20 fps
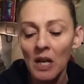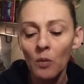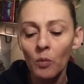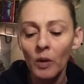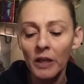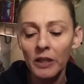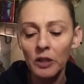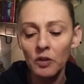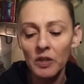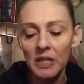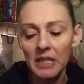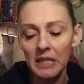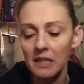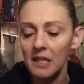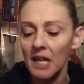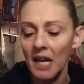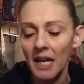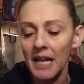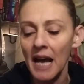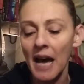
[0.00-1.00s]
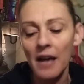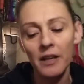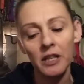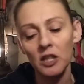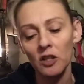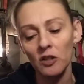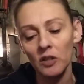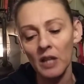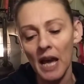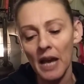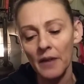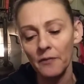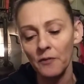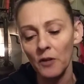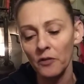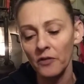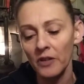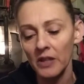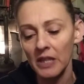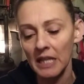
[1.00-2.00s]
What you need to cut out of your life
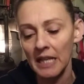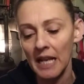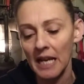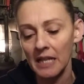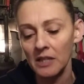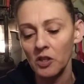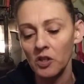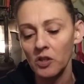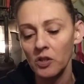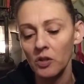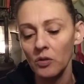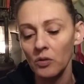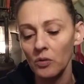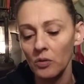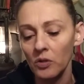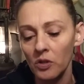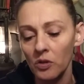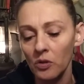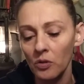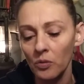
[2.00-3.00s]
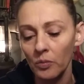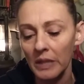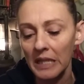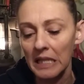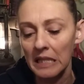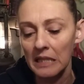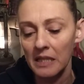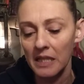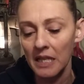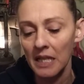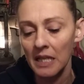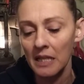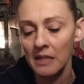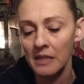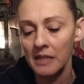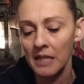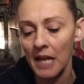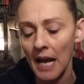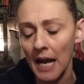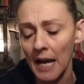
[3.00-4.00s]
over the next two weeks
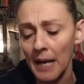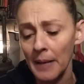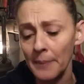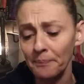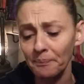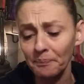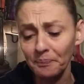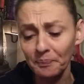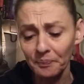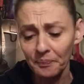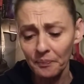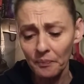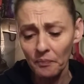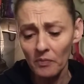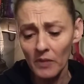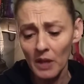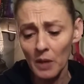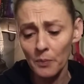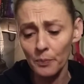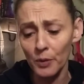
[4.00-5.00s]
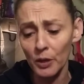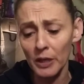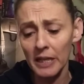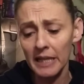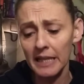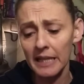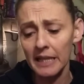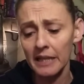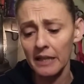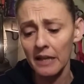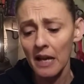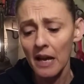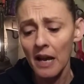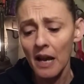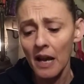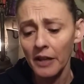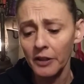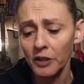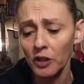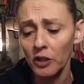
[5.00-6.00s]
is bringing
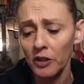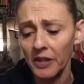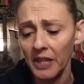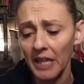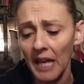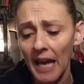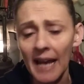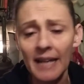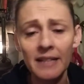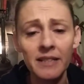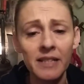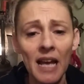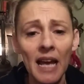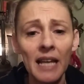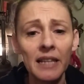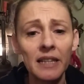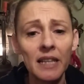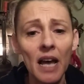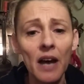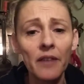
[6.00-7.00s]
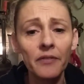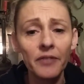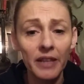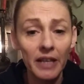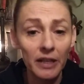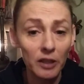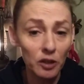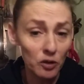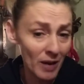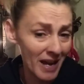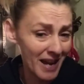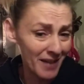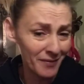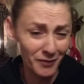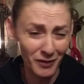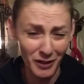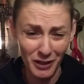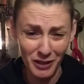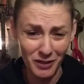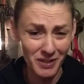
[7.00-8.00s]
the anti-love that you have
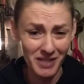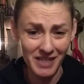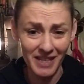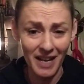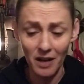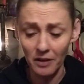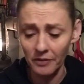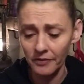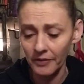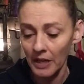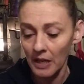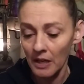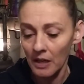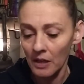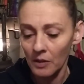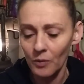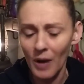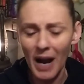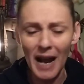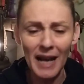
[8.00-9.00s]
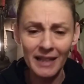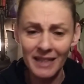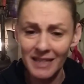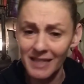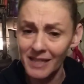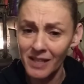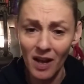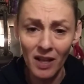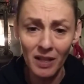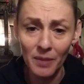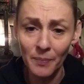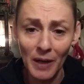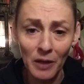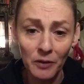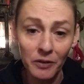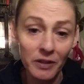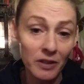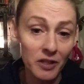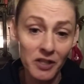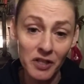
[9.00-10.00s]
for yourself, right? It's all
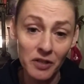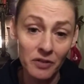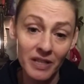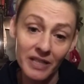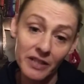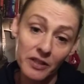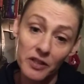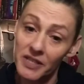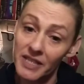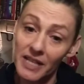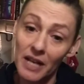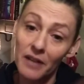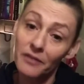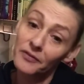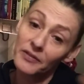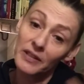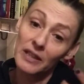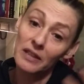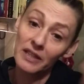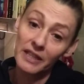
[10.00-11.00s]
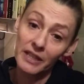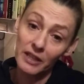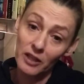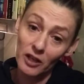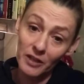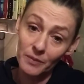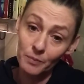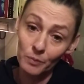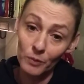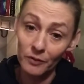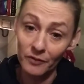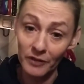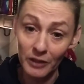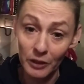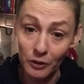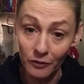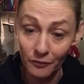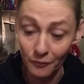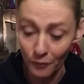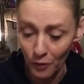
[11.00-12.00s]
about nurturing yourself, feeling good, moving
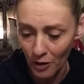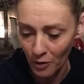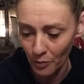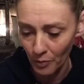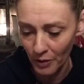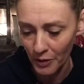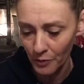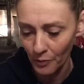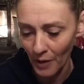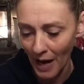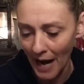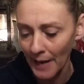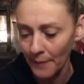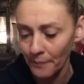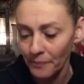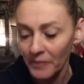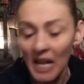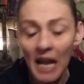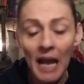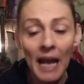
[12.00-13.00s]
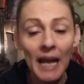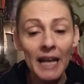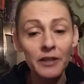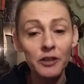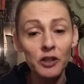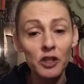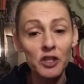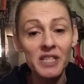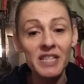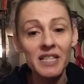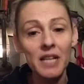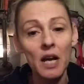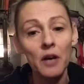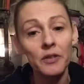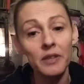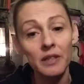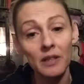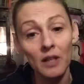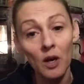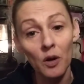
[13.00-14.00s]
you forward, right? And your
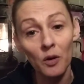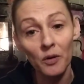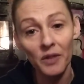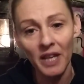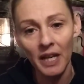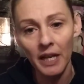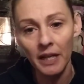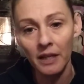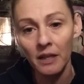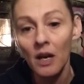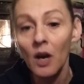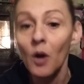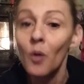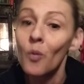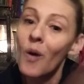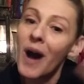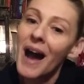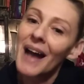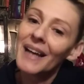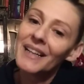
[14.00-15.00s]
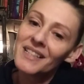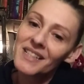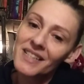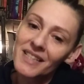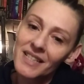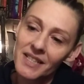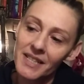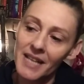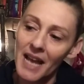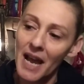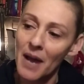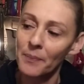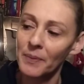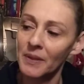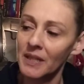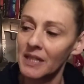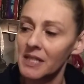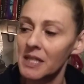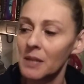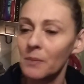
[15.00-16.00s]
self-loathing. Why is this
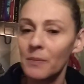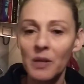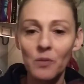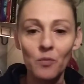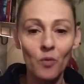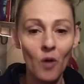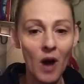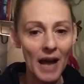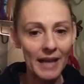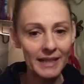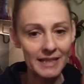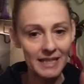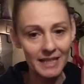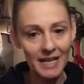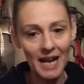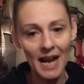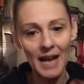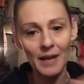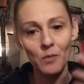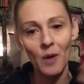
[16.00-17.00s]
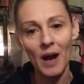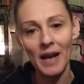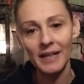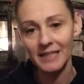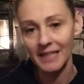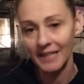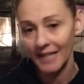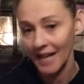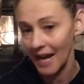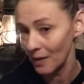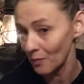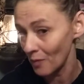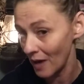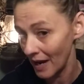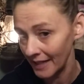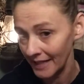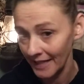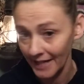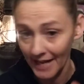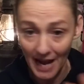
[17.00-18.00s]
happening to me? Why did I,
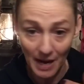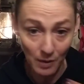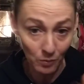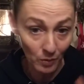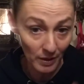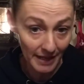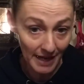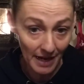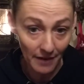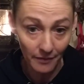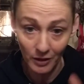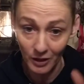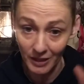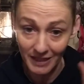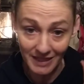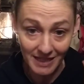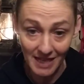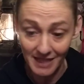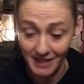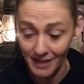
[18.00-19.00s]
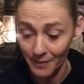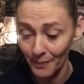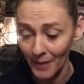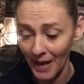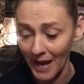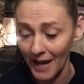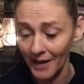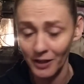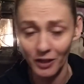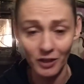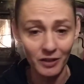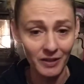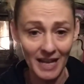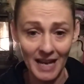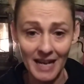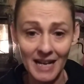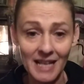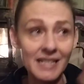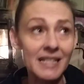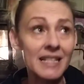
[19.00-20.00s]
whatever. It doesn't matter.
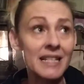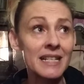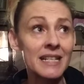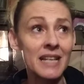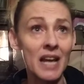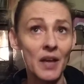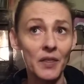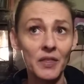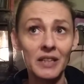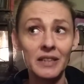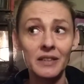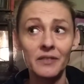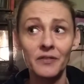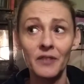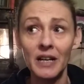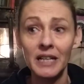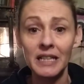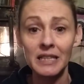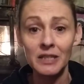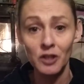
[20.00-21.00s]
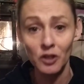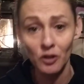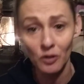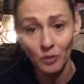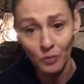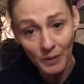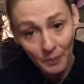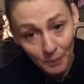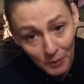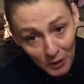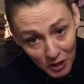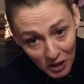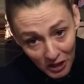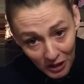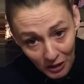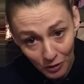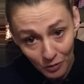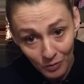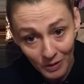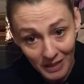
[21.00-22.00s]
That has nothing to fucking do with
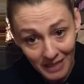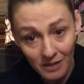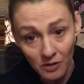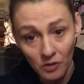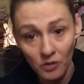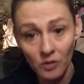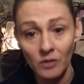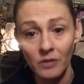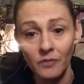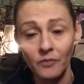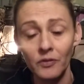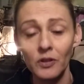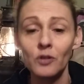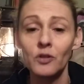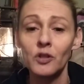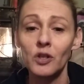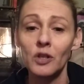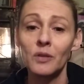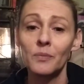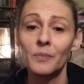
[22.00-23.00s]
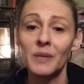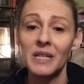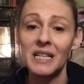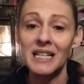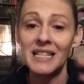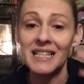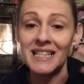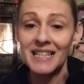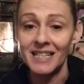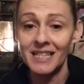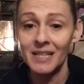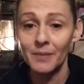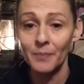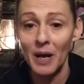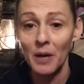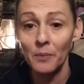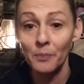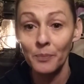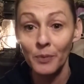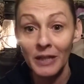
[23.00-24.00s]
pushing you into the future, because it's
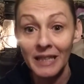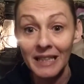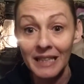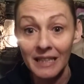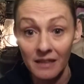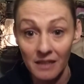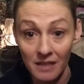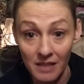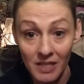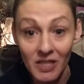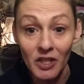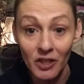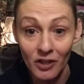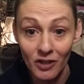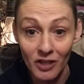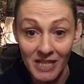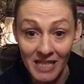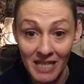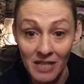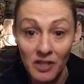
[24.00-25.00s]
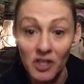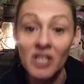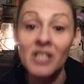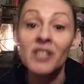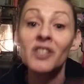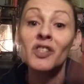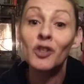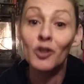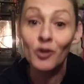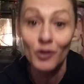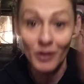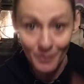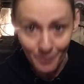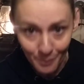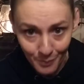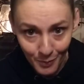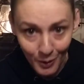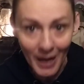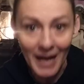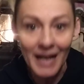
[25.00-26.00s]
about bringing this to your attention so you can
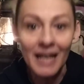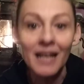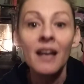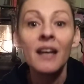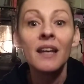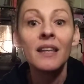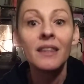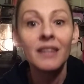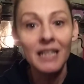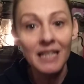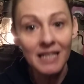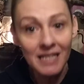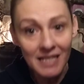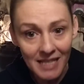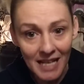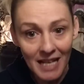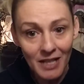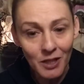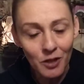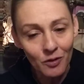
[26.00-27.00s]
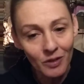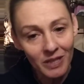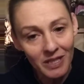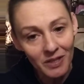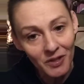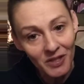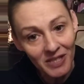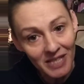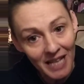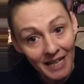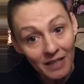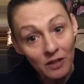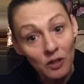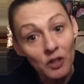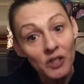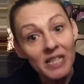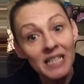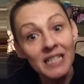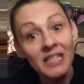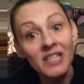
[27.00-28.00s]
break the ancestral
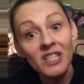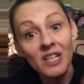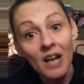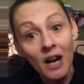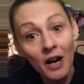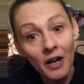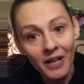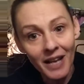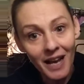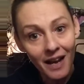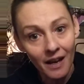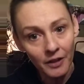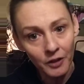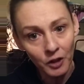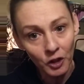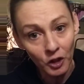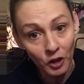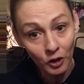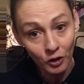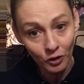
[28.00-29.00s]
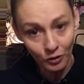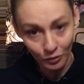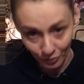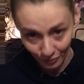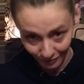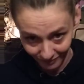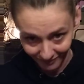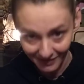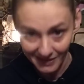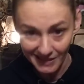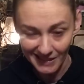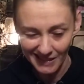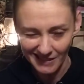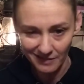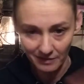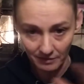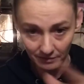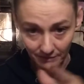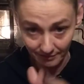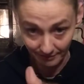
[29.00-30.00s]
cycles and start anew,
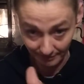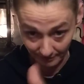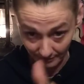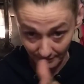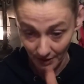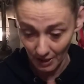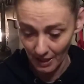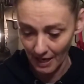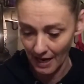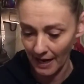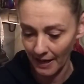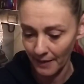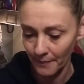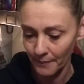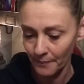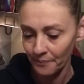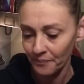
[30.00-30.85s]
okay?